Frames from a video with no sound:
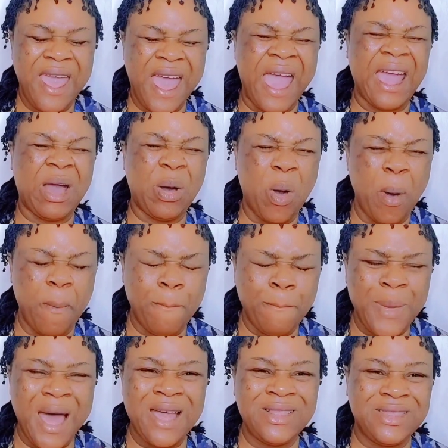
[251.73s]
I
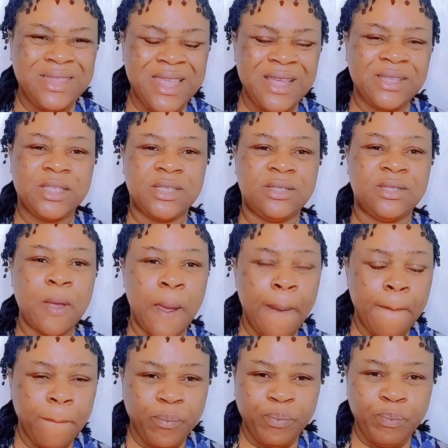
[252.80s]
command this
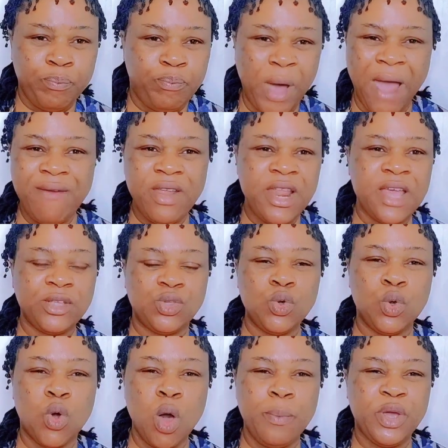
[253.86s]
barrenness
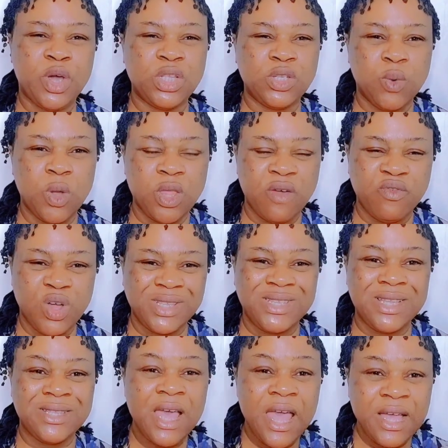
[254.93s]
to go, because the word of God
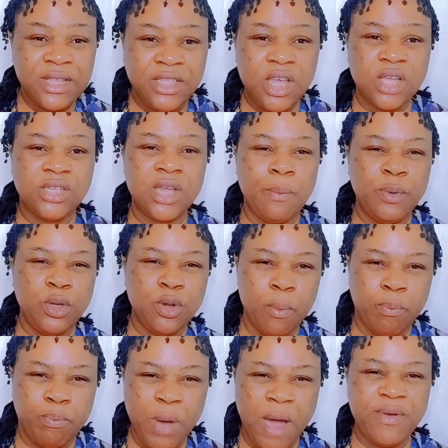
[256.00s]
says there shall be no
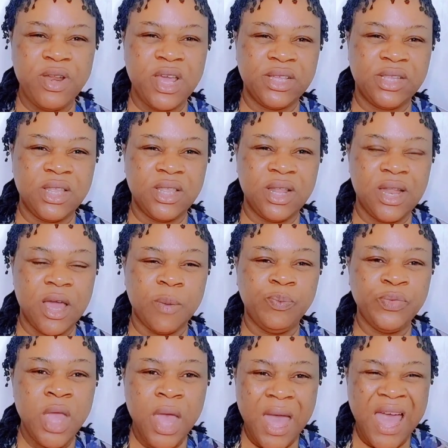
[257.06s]
barrenness in the land.
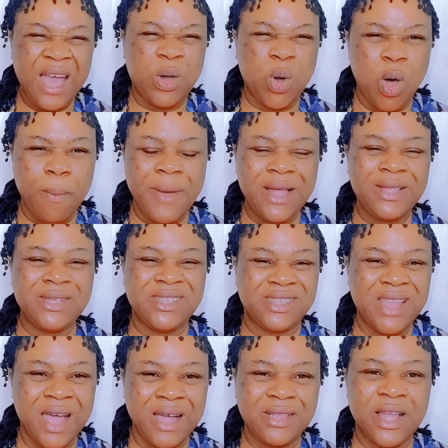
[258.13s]
I command this
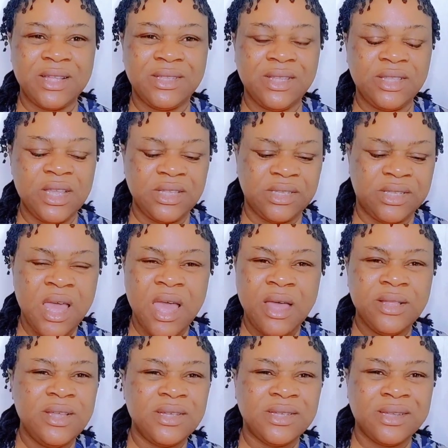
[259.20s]
stagnancy,
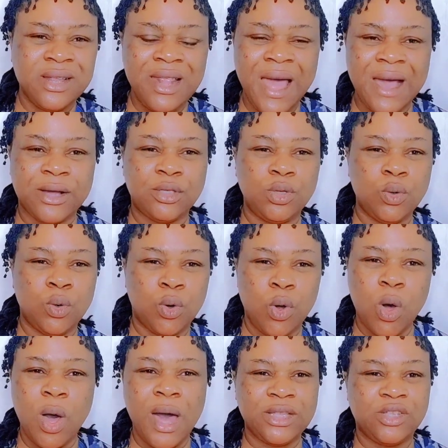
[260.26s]
this lack to
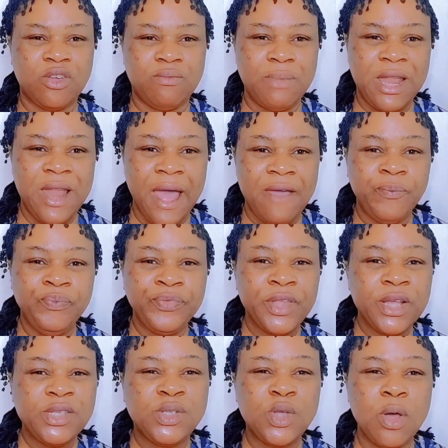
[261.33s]
go out of my life.
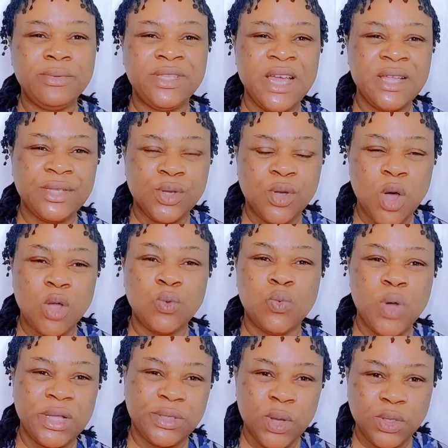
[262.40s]
Sometimes God
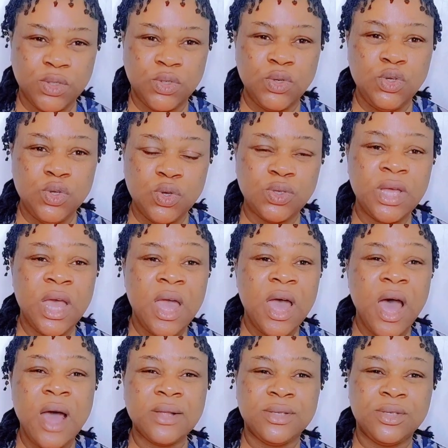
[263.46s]
wants us to use
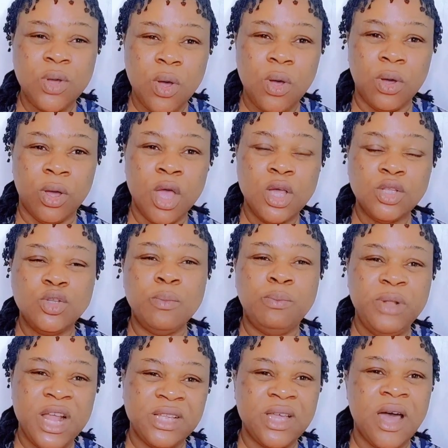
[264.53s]
our tongue to
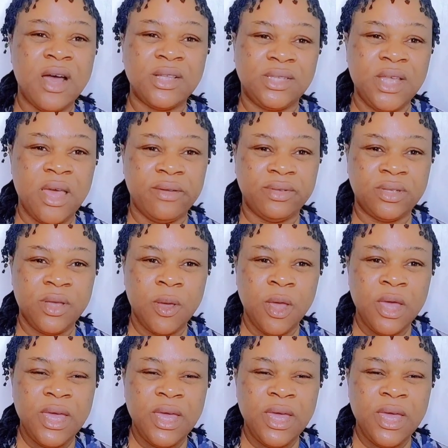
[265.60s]
bless ourselves.